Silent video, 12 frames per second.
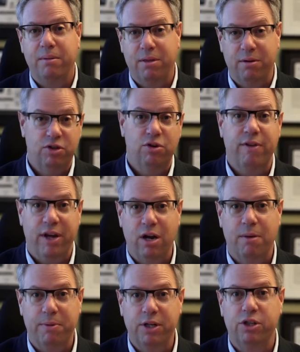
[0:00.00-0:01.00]
the survey
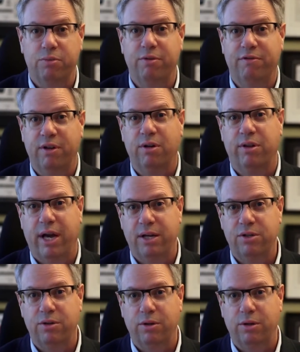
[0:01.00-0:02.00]
company should reveal that
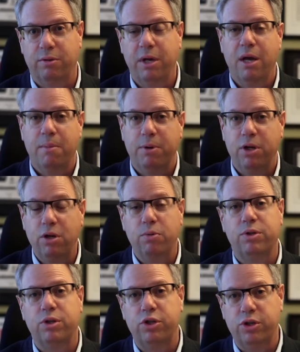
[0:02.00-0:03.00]
to you. But you
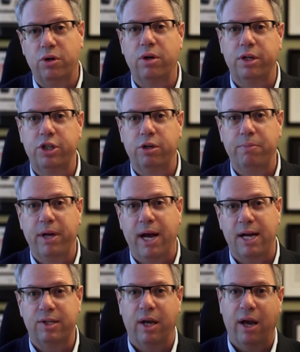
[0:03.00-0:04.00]
as a journalist should be
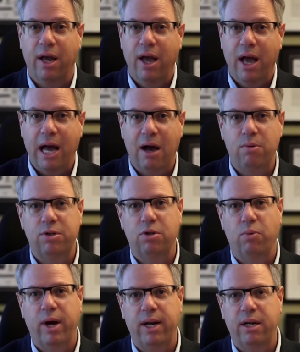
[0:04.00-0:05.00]
asking, how is the
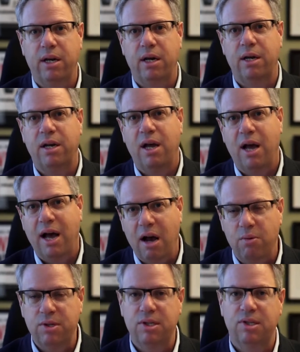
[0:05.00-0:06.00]
weighting done,
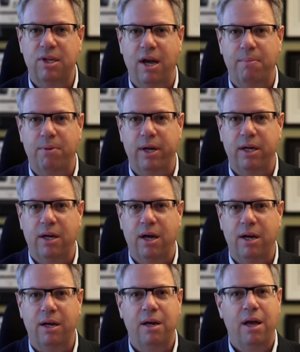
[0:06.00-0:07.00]
how is the sampling
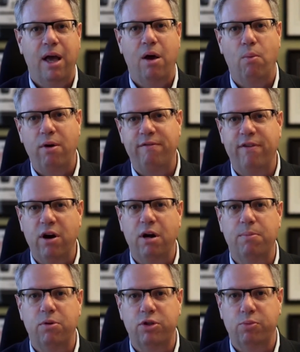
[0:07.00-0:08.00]
done, and what
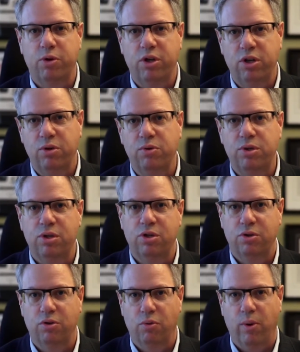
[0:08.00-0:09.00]
variables were used to
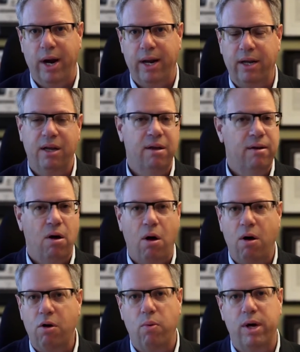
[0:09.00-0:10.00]
do the weighting?
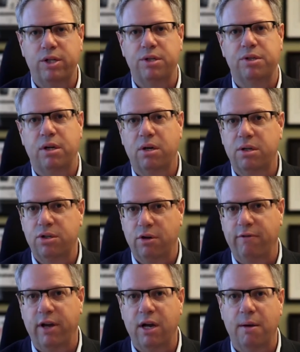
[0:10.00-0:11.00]
All questions that a good
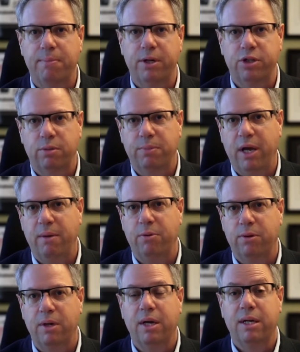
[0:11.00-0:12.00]
survey company should be
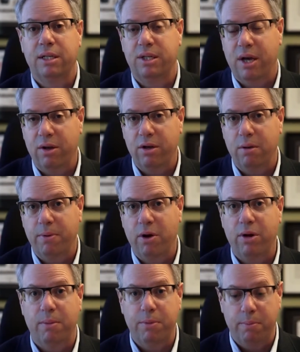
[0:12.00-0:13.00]
able to tell you
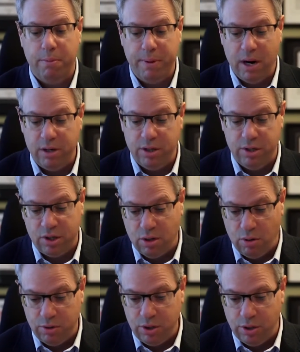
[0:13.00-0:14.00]
about and be prepared to
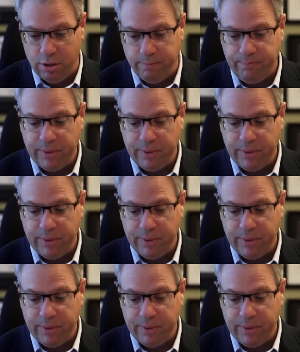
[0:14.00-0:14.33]
disclose to you.